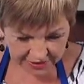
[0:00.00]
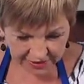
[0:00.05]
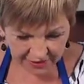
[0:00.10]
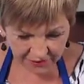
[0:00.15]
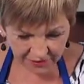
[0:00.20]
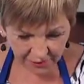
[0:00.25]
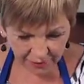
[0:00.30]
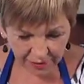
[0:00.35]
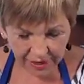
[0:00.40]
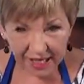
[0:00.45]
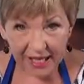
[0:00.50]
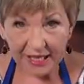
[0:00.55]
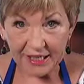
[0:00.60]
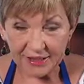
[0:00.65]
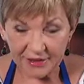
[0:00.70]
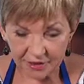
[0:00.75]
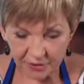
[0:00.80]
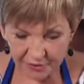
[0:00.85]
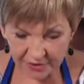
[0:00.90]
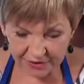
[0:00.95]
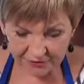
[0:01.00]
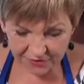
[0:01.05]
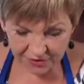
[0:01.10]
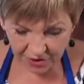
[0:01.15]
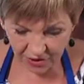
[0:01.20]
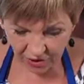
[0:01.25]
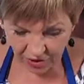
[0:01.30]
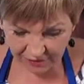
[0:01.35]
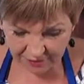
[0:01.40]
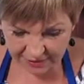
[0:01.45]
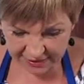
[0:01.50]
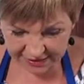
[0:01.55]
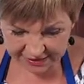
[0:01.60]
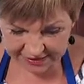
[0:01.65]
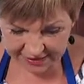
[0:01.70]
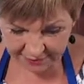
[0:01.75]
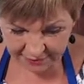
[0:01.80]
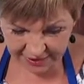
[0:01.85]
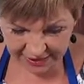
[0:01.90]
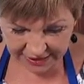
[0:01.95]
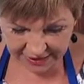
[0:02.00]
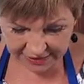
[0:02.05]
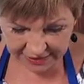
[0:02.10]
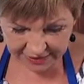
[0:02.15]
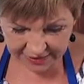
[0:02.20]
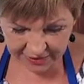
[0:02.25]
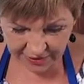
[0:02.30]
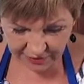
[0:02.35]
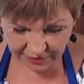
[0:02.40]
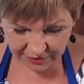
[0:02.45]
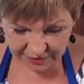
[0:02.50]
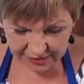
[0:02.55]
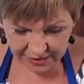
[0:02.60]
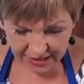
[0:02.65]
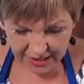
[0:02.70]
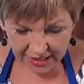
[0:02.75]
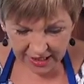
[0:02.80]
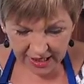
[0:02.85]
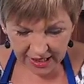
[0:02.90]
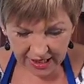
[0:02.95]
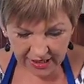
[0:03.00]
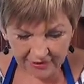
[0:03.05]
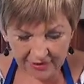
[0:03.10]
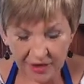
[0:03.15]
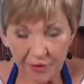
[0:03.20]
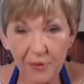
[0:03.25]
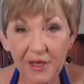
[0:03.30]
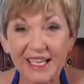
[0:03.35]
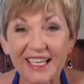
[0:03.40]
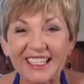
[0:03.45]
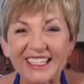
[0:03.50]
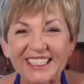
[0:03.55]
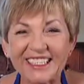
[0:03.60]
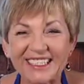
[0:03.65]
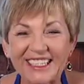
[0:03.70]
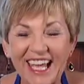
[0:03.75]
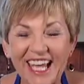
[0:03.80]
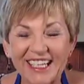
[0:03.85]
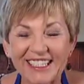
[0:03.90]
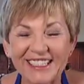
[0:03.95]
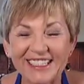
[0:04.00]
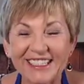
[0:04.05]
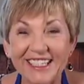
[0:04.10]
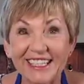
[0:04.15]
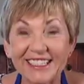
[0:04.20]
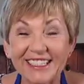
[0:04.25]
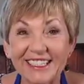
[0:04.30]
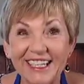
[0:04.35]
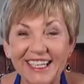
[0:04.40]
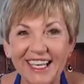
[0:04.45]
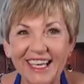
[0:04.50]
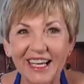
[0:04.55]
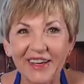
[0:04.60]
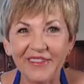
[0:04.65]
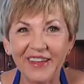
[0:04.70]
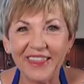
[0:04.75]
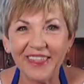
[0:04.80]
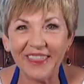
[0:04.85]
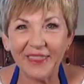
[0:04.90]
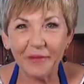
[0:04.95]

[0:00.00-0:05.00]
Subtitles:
give the pan a little bit of time to get some heat to it, and then we're going to start sizzling with the